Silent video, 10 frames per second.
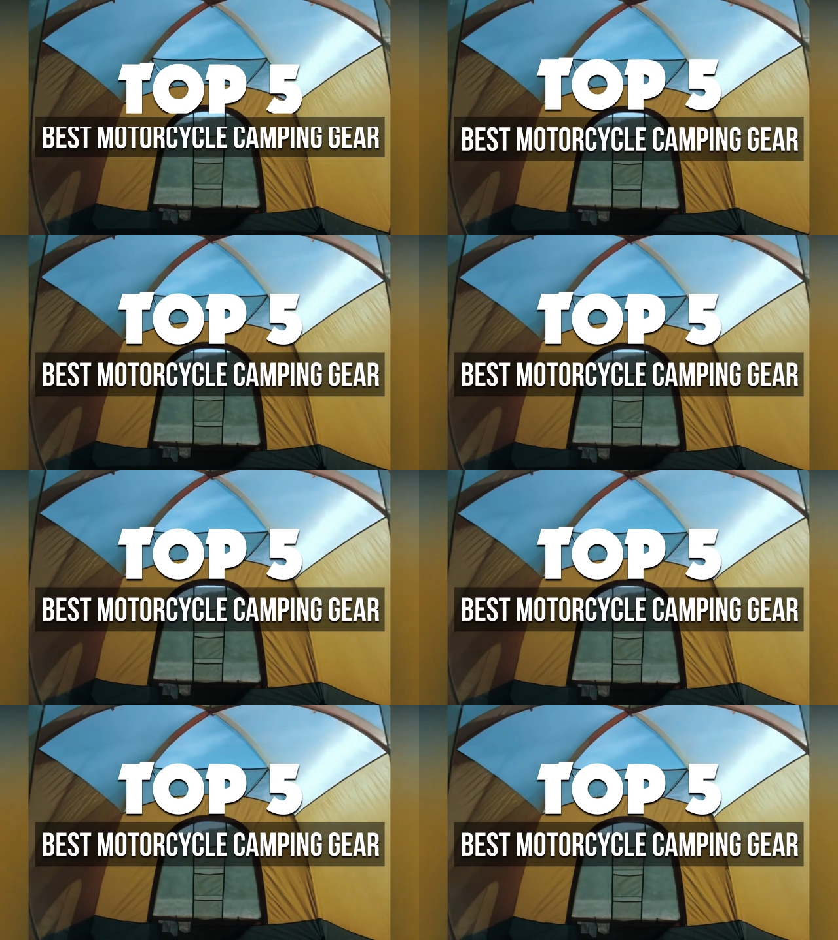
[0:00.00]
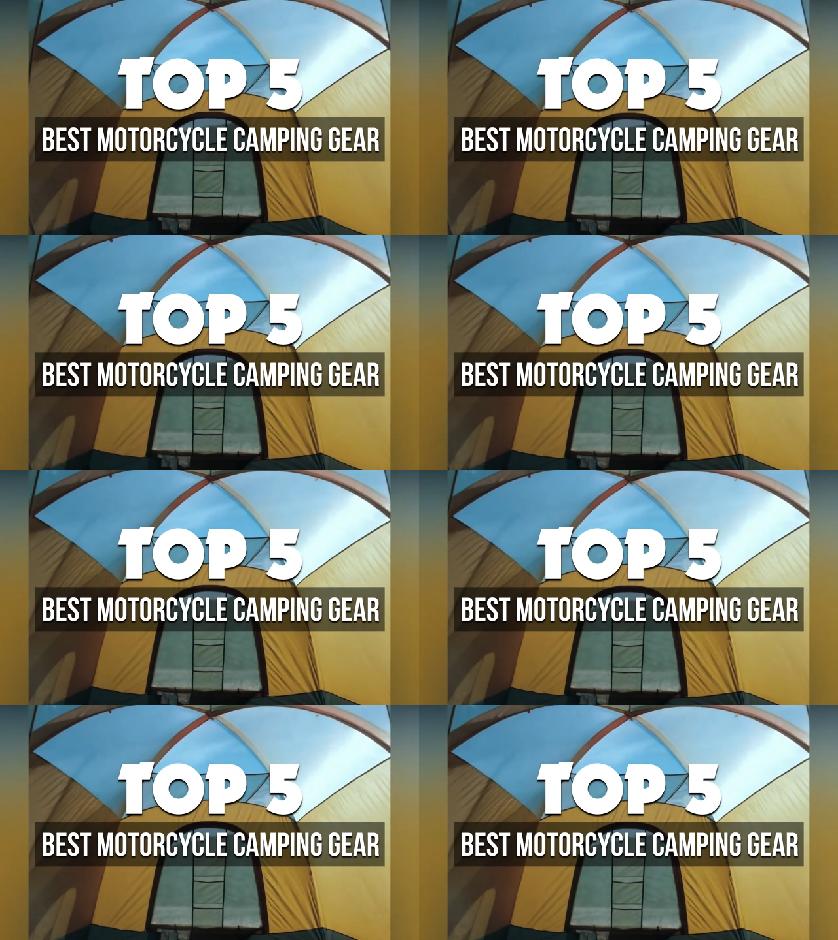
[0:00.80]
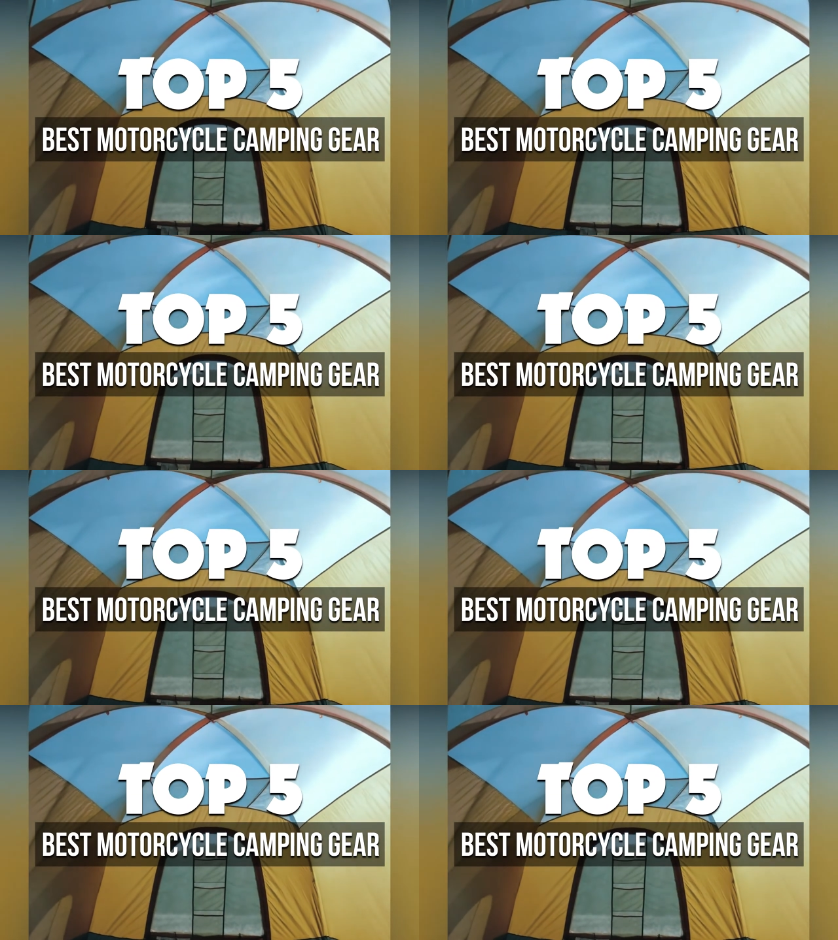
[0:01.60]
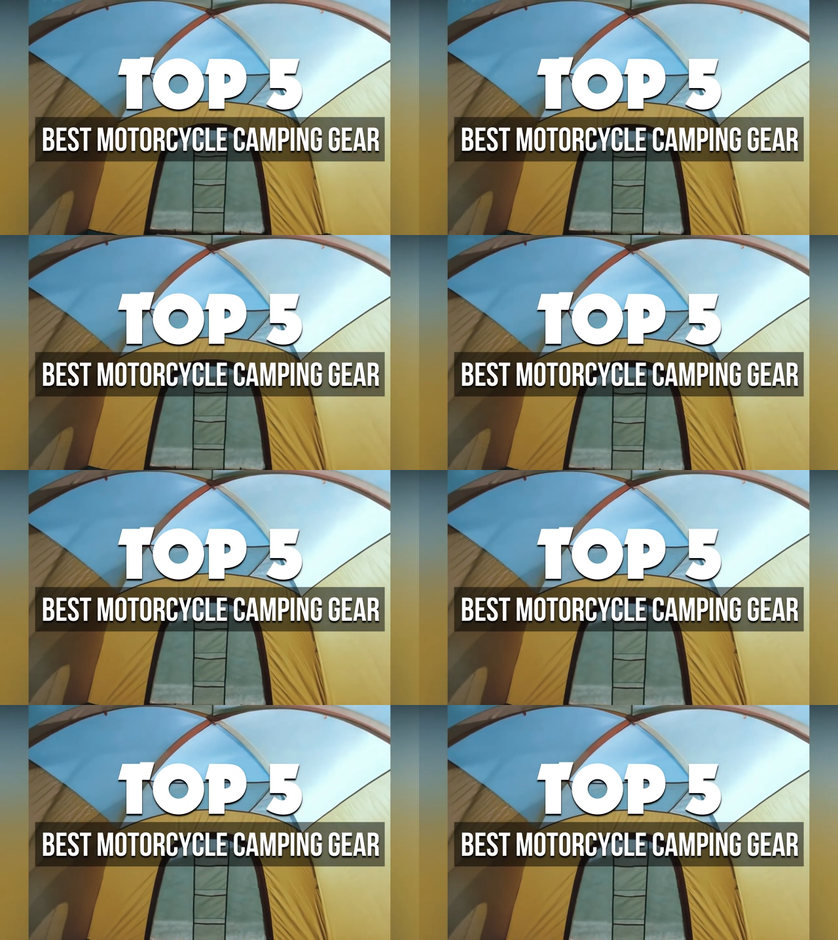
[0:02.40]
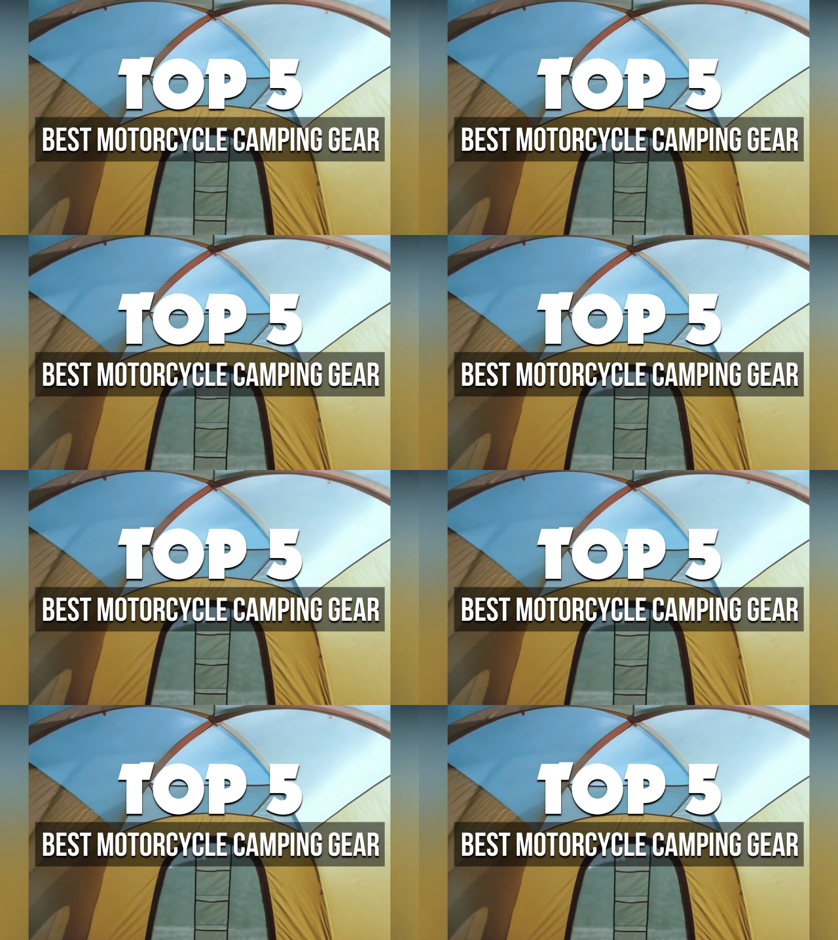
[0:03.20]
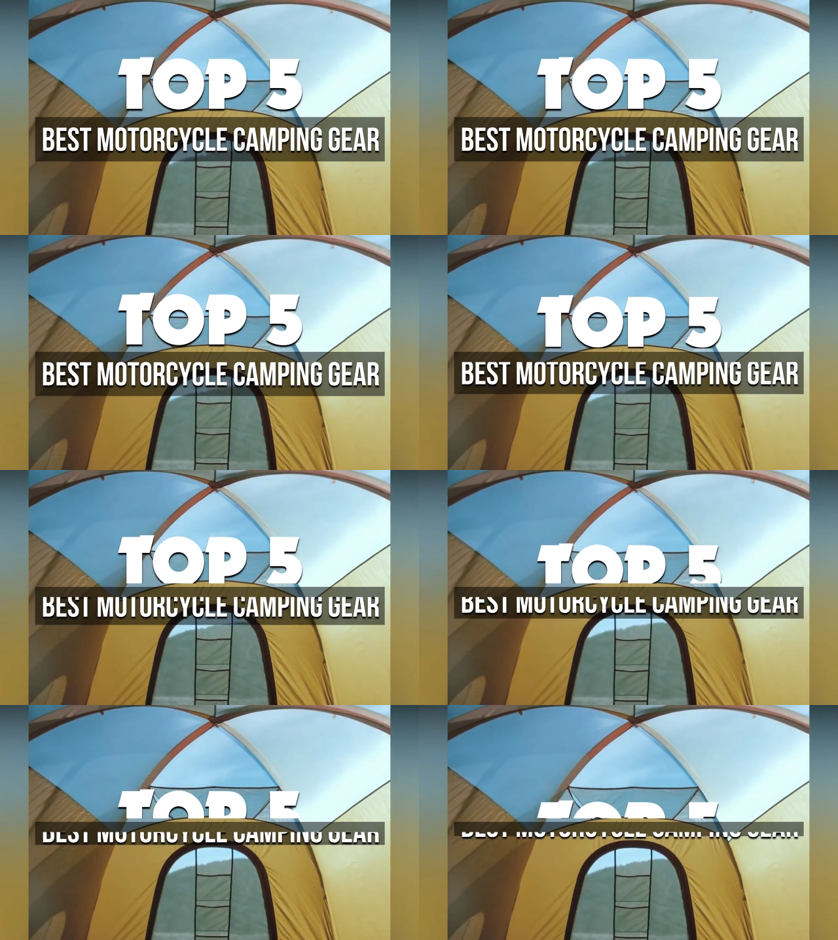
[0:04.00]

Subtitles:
No face is visible, so there are no lips to read.